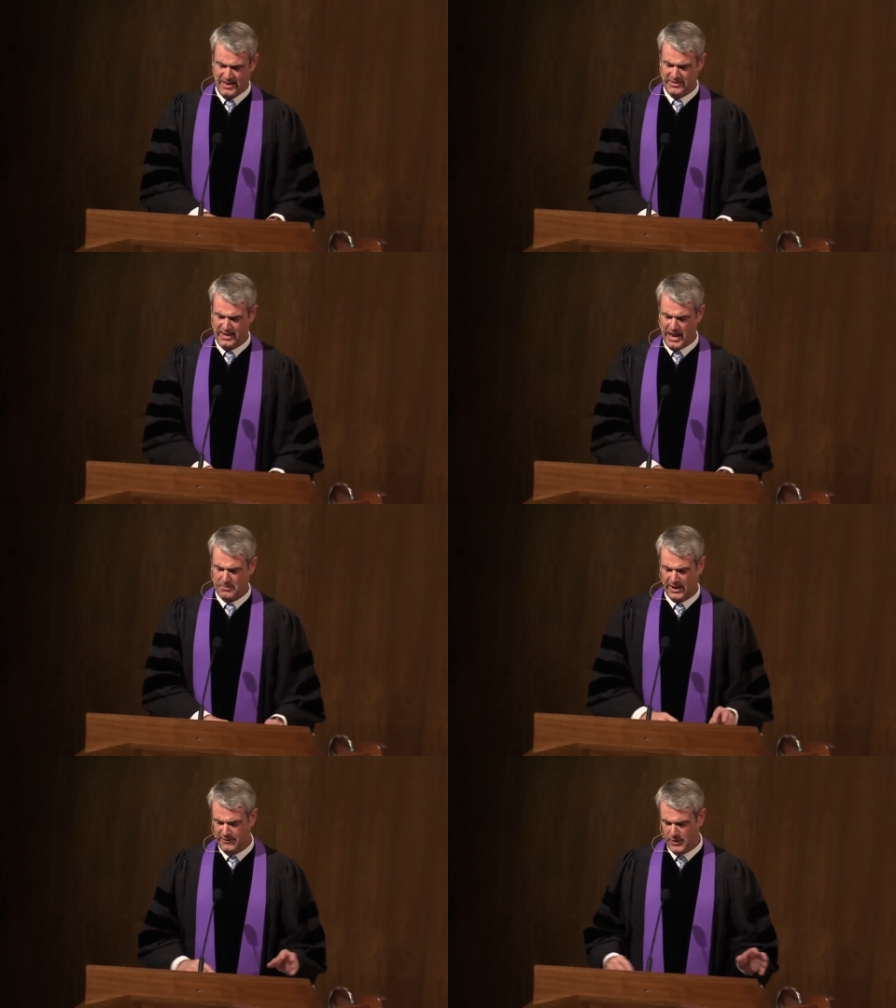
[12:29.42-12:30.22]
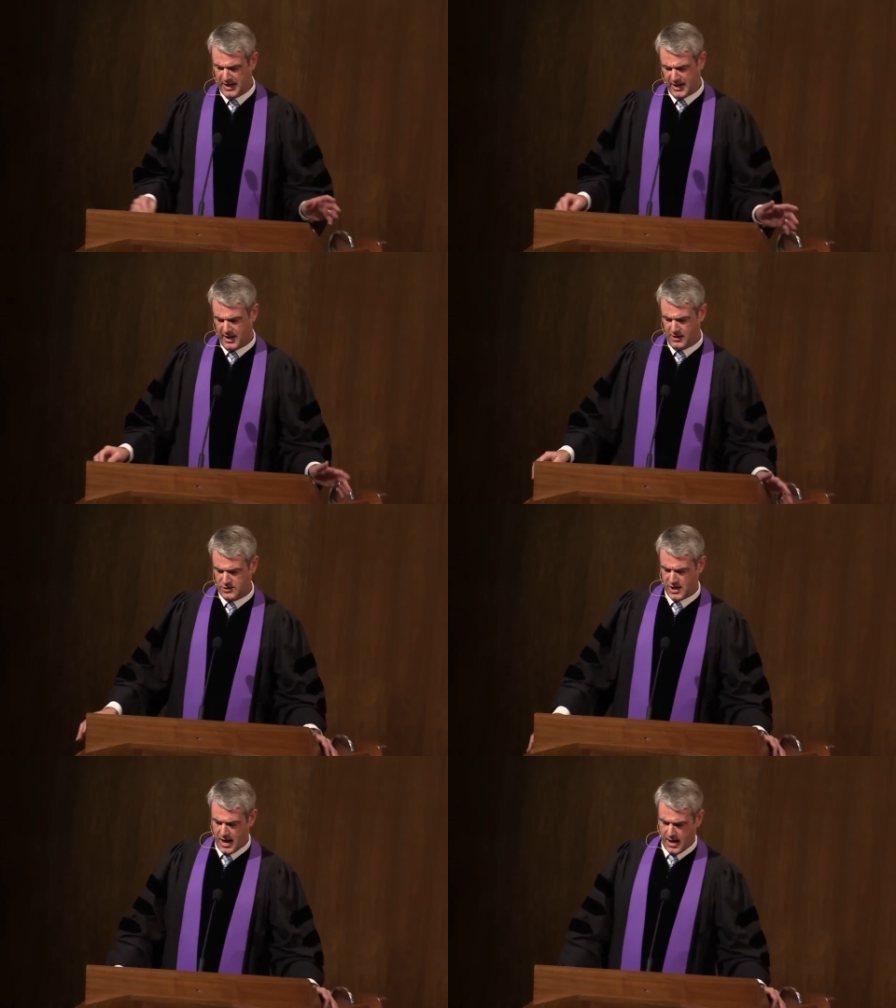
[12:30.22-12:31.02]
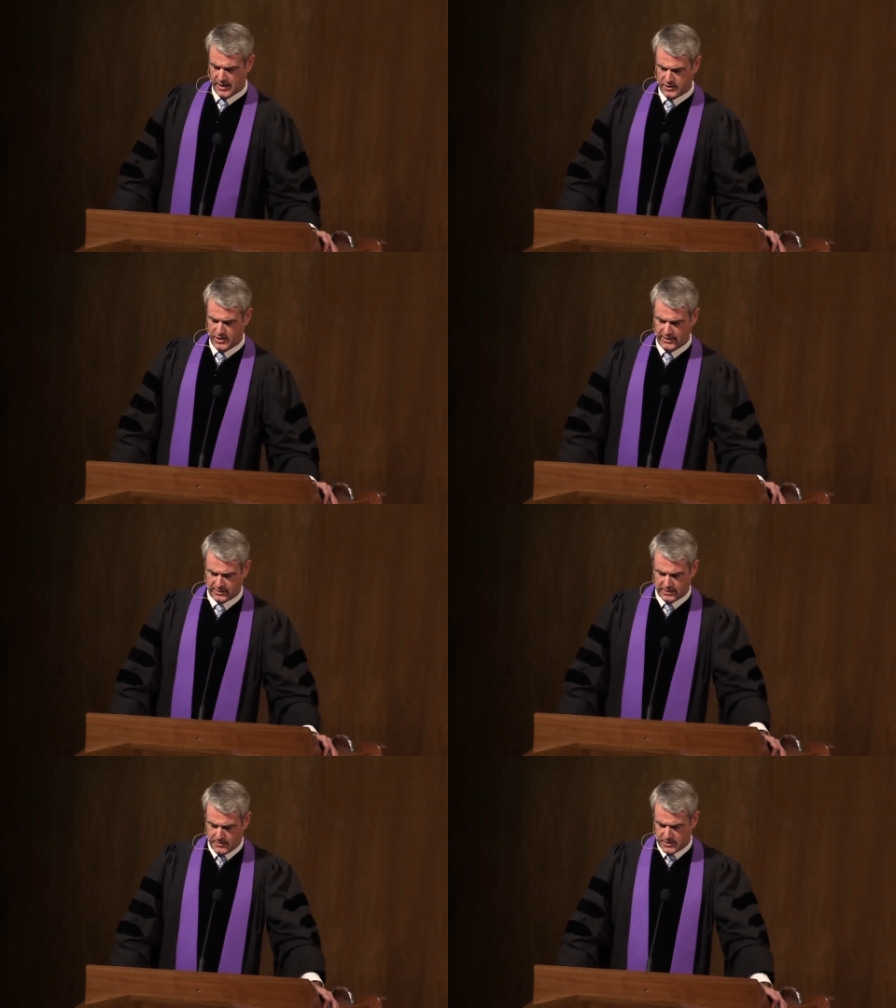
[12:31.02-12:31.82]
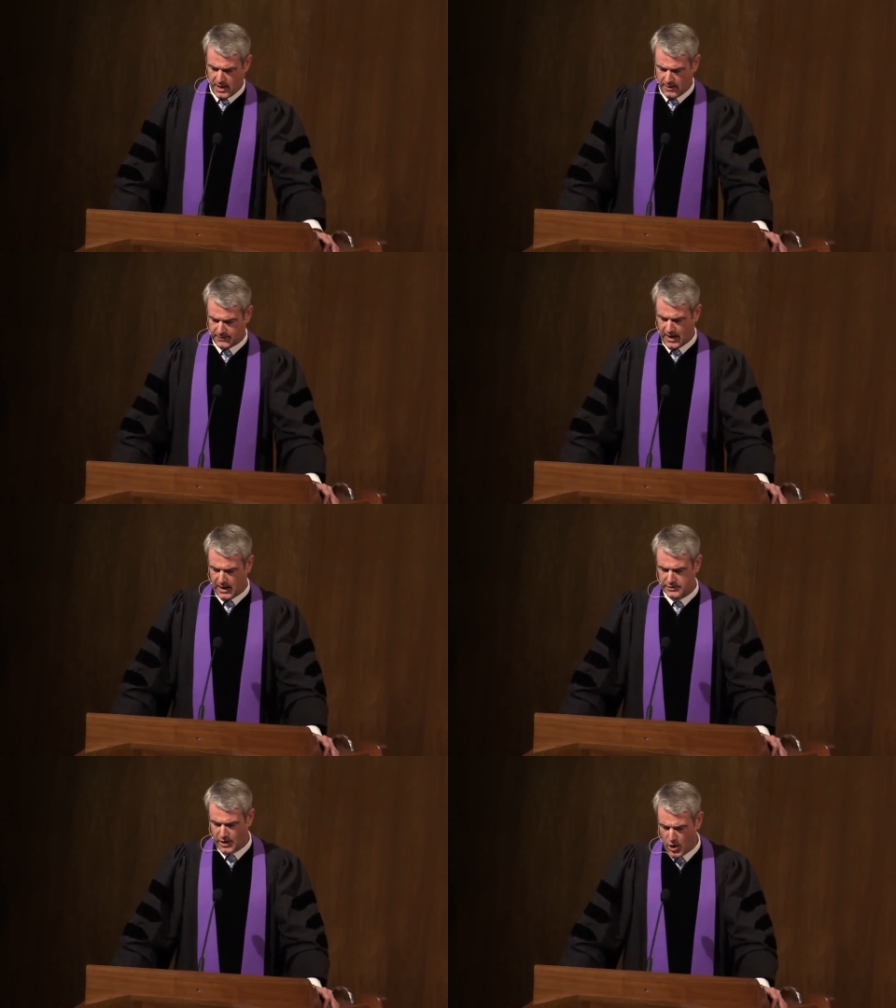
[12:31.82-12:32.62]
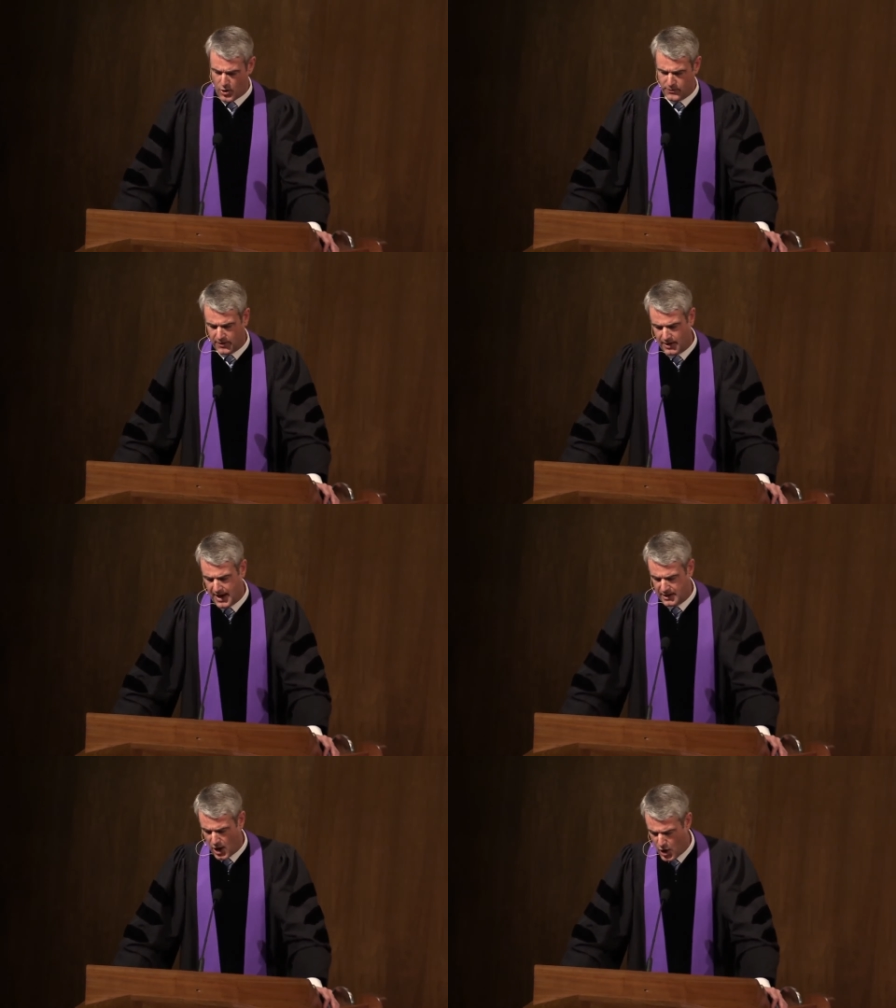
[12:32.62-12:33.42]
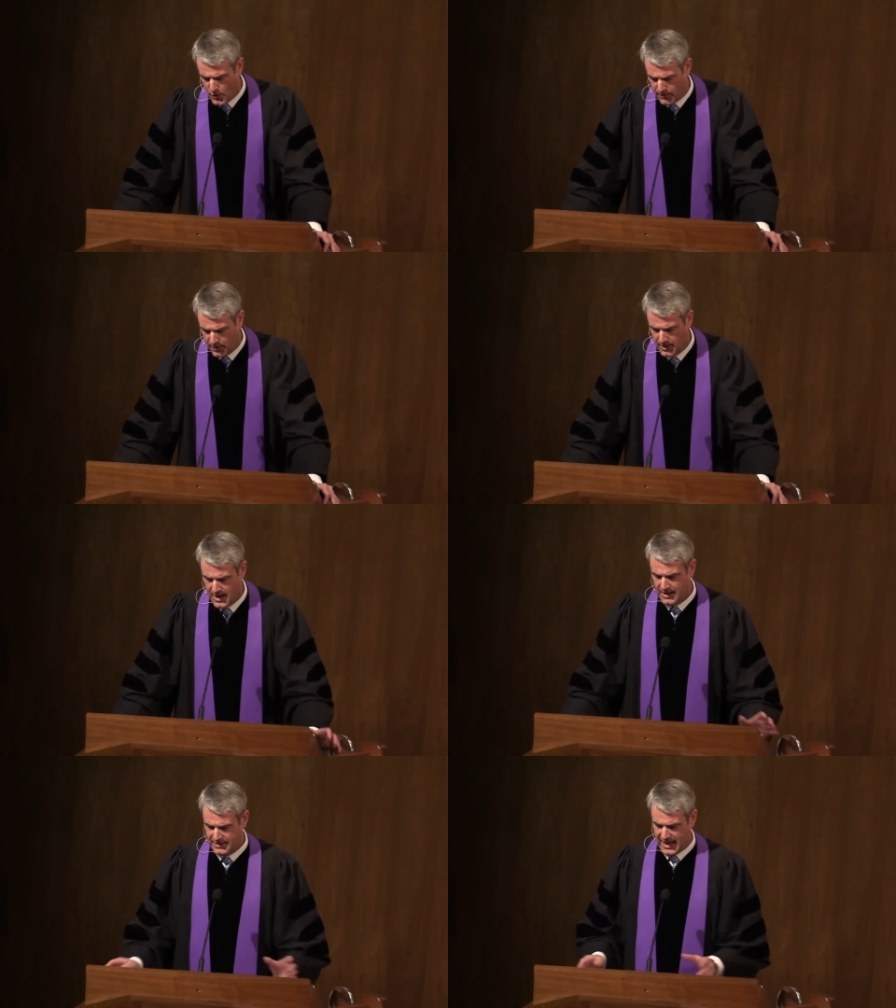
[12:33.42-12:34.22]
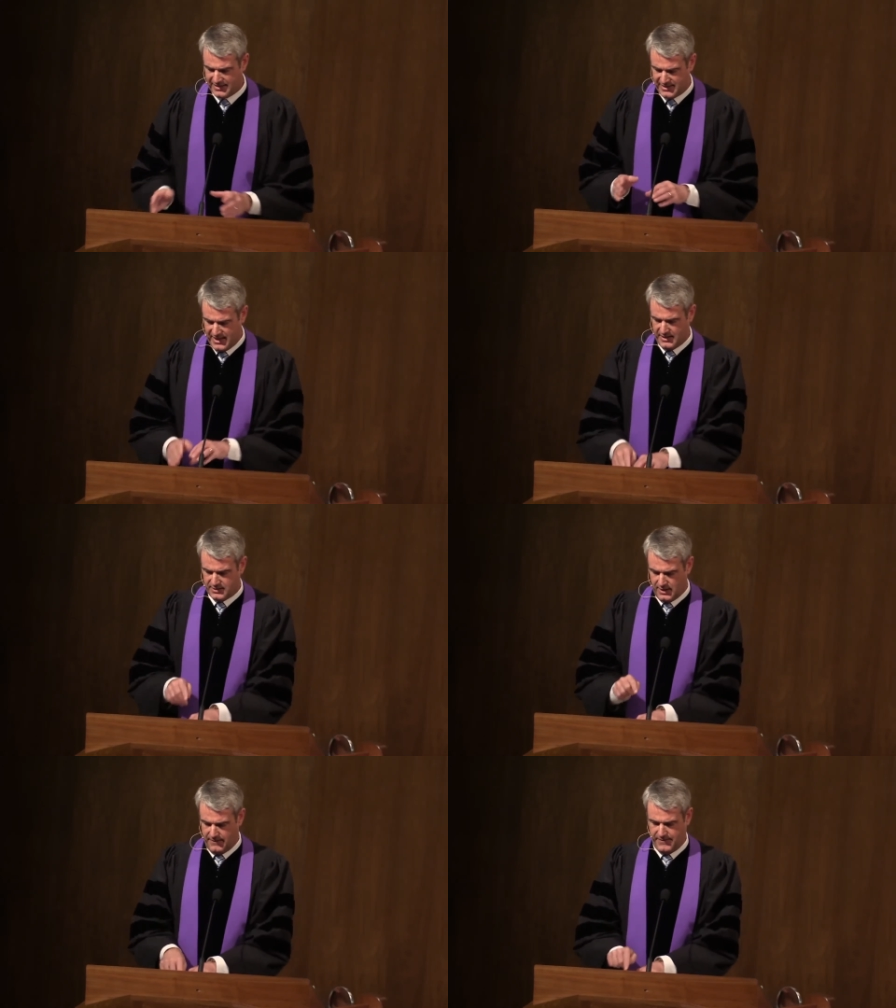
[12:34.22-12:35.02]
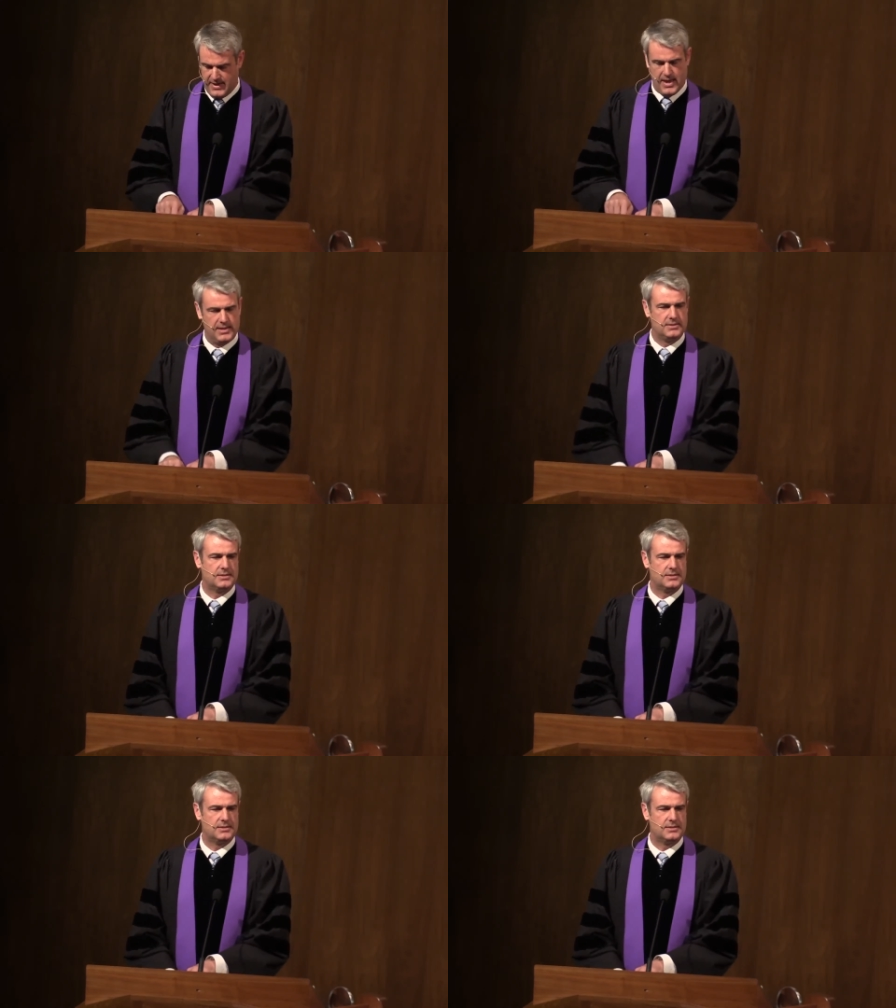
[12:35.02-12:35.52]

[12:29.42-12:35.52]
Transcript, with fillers: Then I believe we need to hear John and Jesus himself tell us over and over that this event